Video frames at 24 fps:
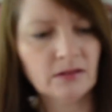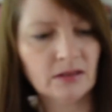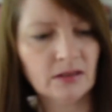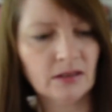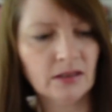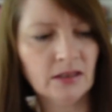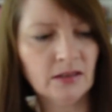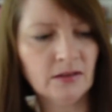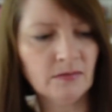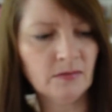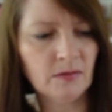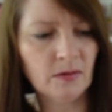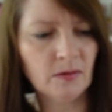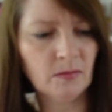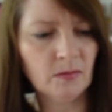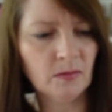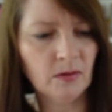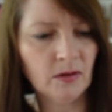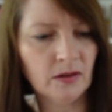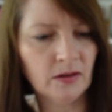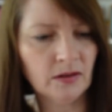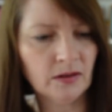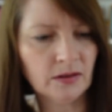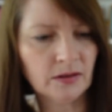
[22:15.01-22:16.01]
and I love her
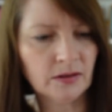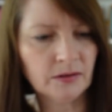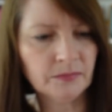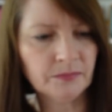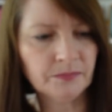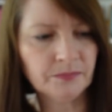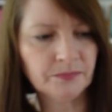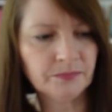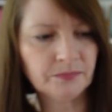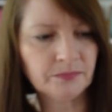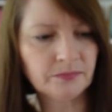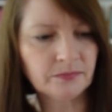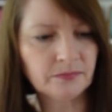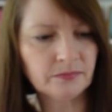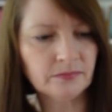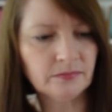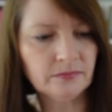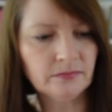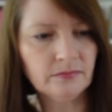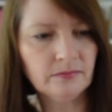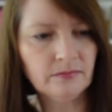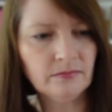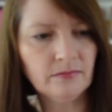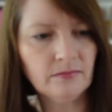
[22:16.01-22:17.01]
work.
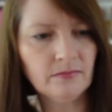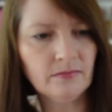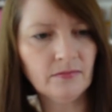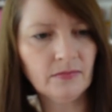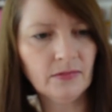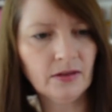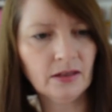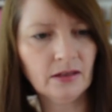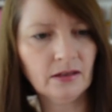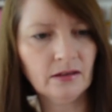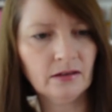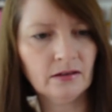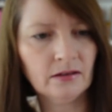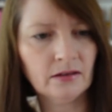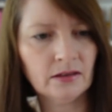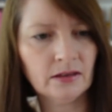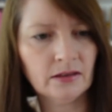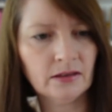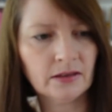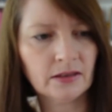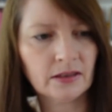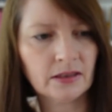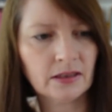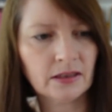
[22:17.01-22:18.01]
Oh,
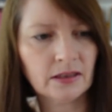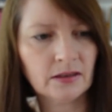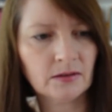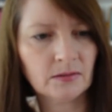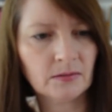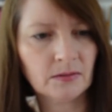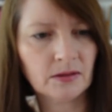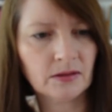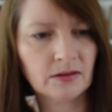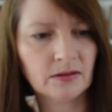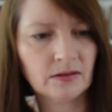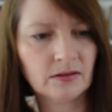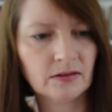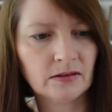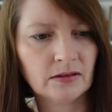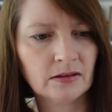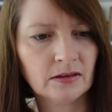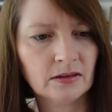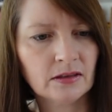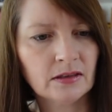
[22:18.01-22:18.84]
look, these ones.